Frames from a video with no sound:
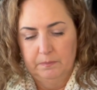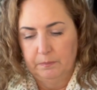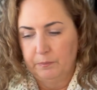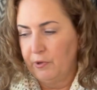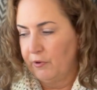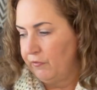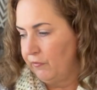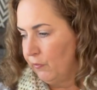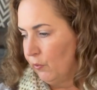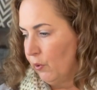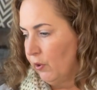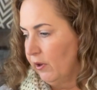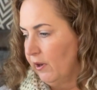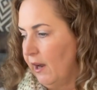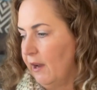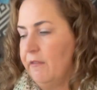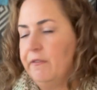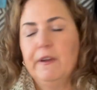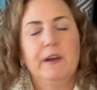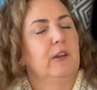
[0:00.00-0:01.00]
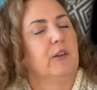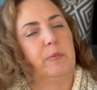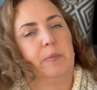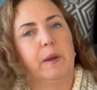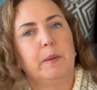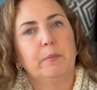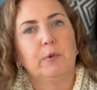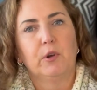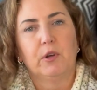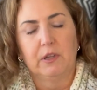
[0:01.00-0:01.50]
before I found my
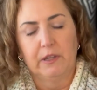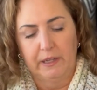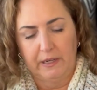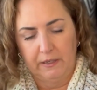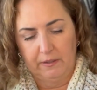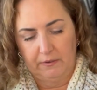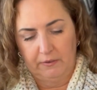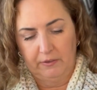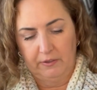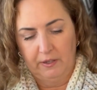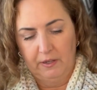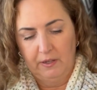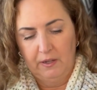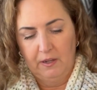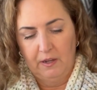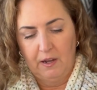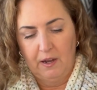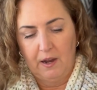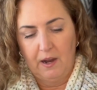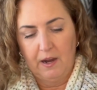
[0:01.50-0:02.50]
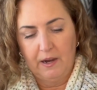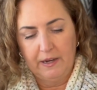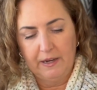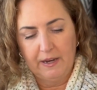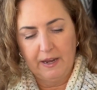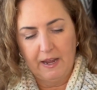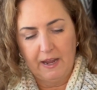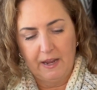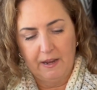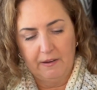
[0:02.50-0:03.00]
book lights,
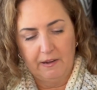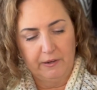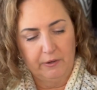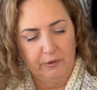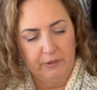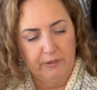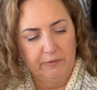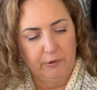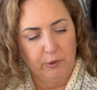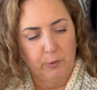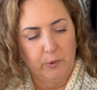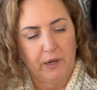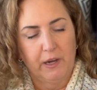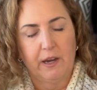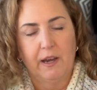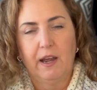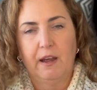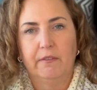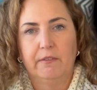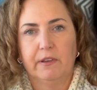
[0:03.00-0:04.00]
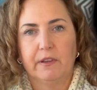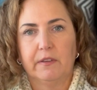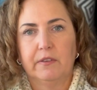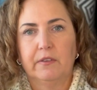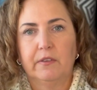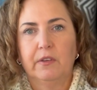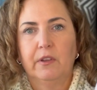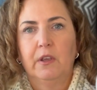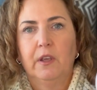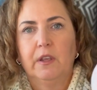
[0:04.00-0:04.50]
I don't even know why I have
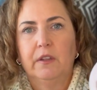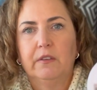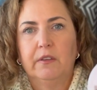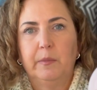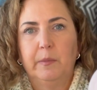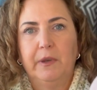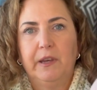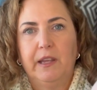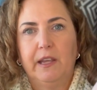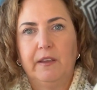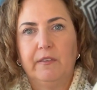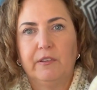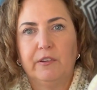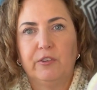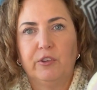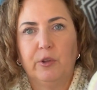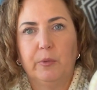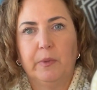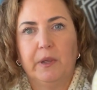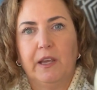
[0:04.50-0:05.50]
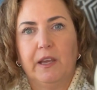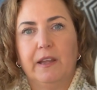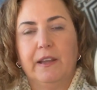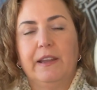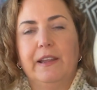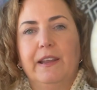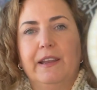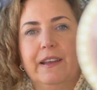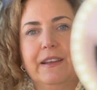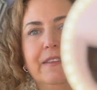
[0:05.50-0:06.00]
this. Somebody gave it to me, and
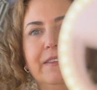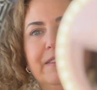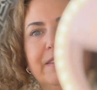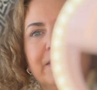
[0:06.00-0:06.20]
it is a